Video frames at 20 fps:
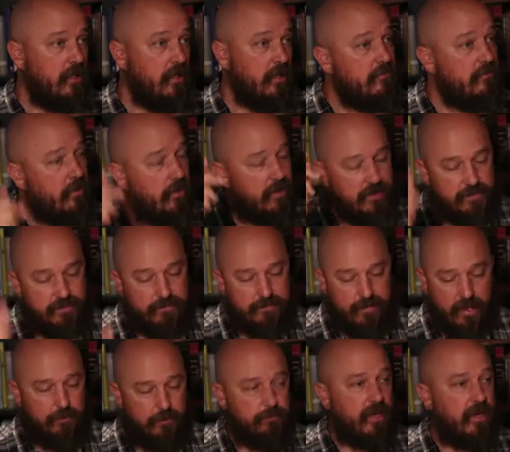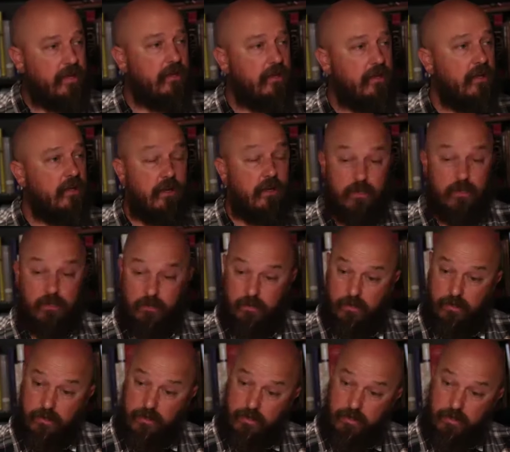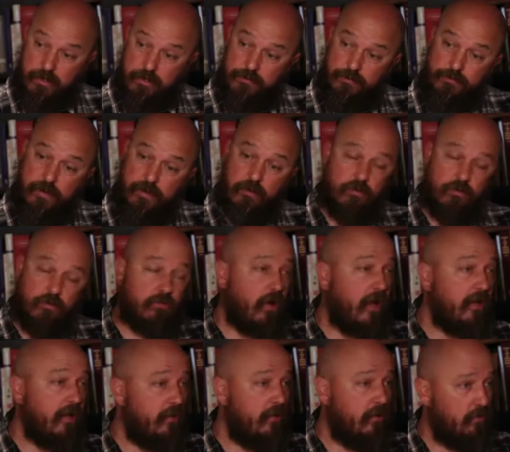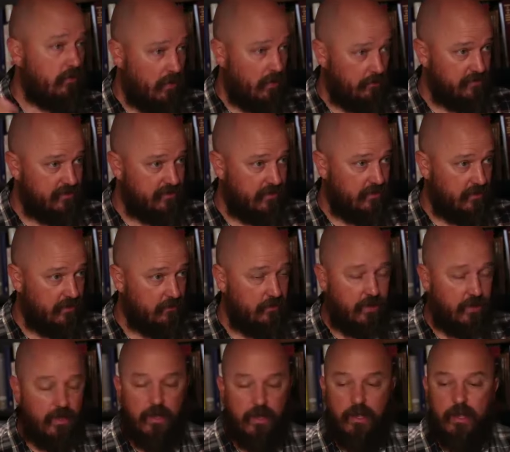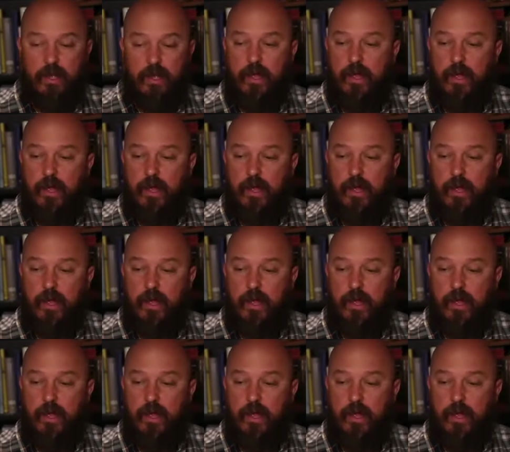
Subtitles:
Even on his deathbed, his friend Crito comes to him